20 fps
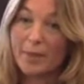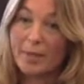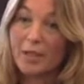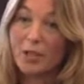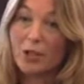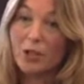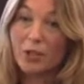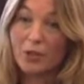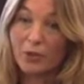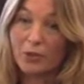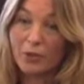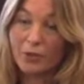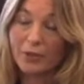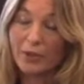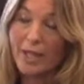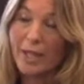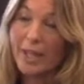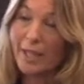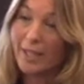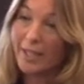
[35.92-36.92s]
digital,
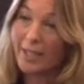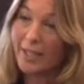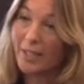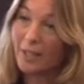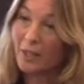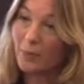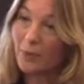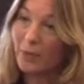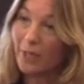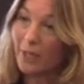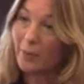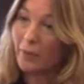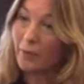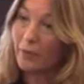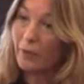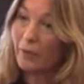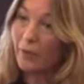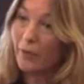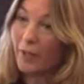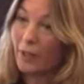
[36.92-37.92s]
need to be able
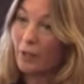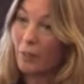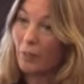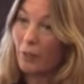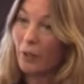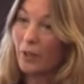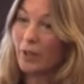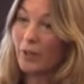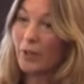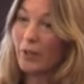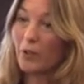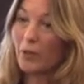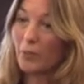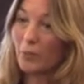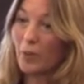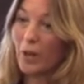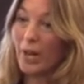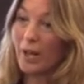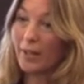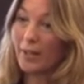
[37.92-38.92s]
to fingerprint those
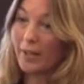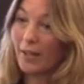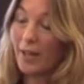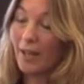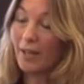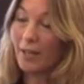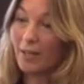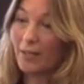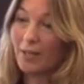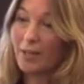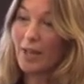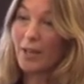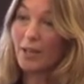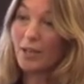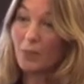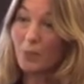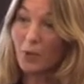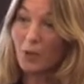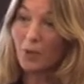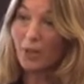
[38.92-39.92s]
brand colours,
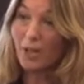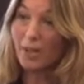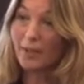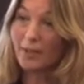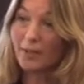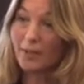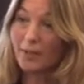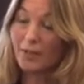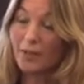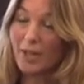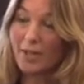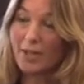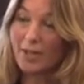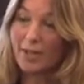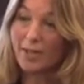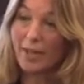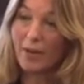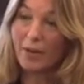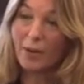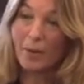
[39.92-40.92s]
spot colours if
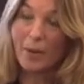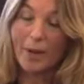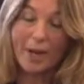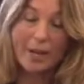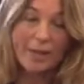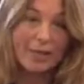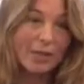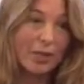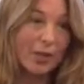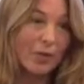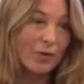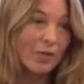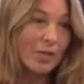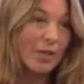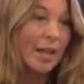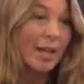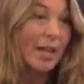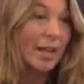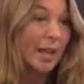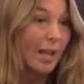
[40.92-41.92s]
necessary, Pantones,
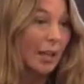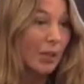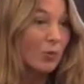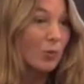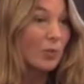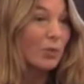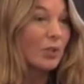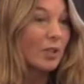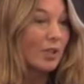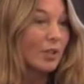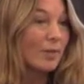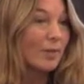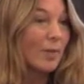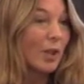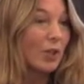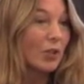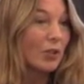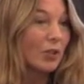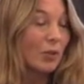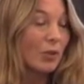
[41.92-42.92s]
in order to
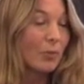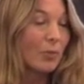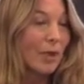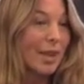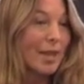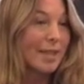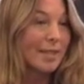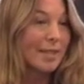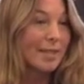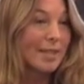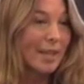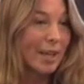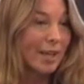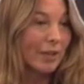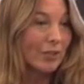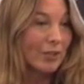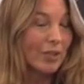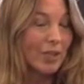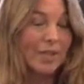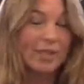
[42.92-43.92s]
make sure the brand
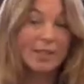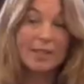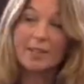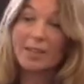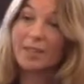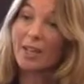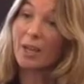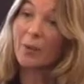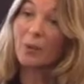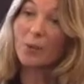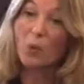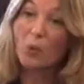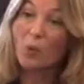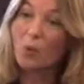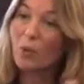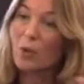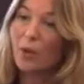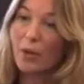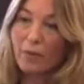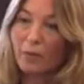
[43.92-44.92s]
integrity is the same
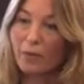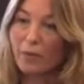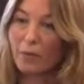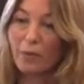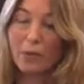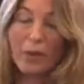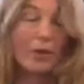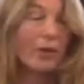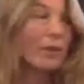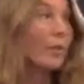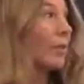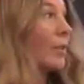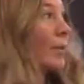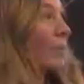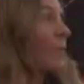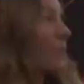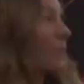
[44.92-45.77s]
all over the world.